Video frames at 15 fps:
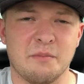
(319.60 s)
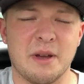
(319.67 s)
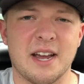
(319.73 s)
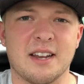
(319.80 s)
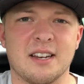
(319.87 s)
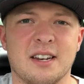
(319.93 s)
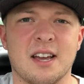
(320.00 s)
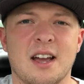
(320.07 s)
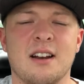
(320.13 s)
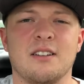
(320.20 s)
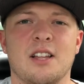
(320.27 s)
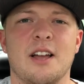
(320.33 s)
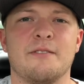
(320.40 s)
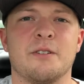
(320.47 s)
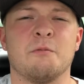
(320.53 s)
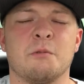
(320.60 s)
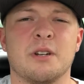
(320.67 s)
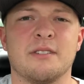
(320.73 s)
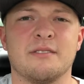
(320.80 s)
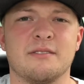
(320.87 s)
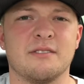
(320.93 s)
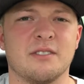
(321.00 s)
back in 9/11
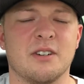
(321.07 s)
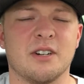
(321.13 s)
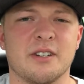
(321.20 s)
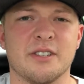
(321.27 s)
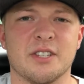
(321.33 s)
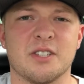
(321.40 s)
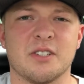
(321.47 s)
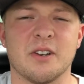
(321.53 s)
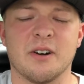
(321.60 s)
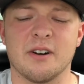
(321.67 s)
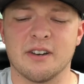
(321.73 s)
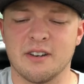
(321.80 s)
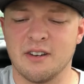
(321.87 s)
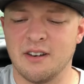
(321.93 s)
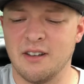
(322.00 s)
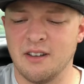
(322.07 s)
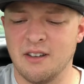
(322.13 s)
when all this started.